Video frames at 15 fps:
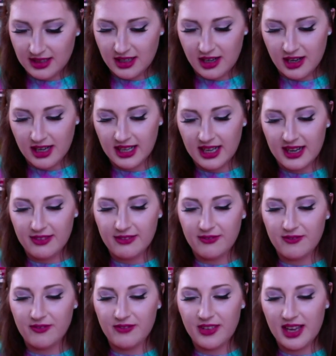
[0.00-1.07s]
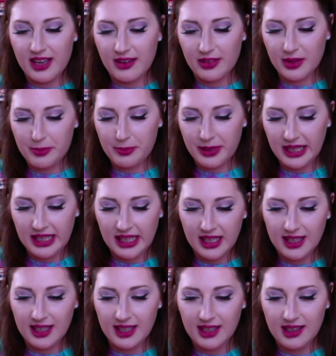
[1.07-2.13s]
All right, I found the
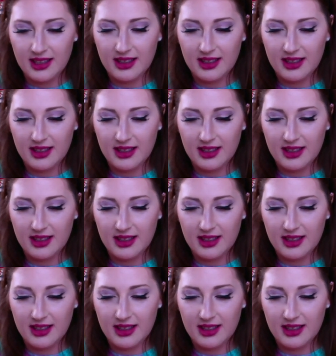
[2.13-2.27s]
pin.